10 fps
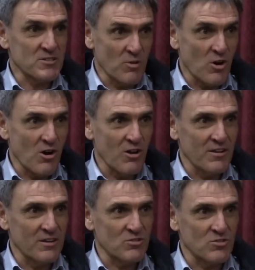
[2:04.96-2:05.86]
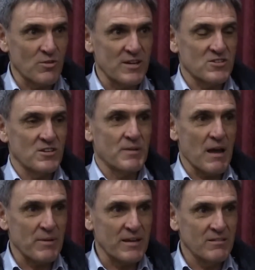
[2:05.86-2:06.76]
smile and he always seemed
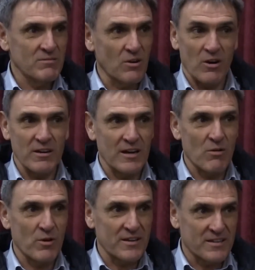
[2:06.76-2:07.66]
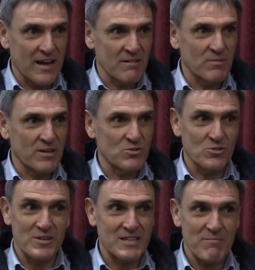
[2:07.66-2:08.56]
happy. I don't know what he'd done, but he was
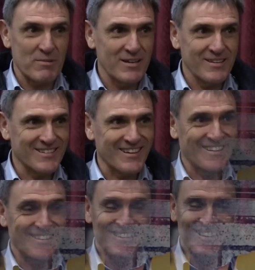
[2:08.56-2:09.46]
always happy. So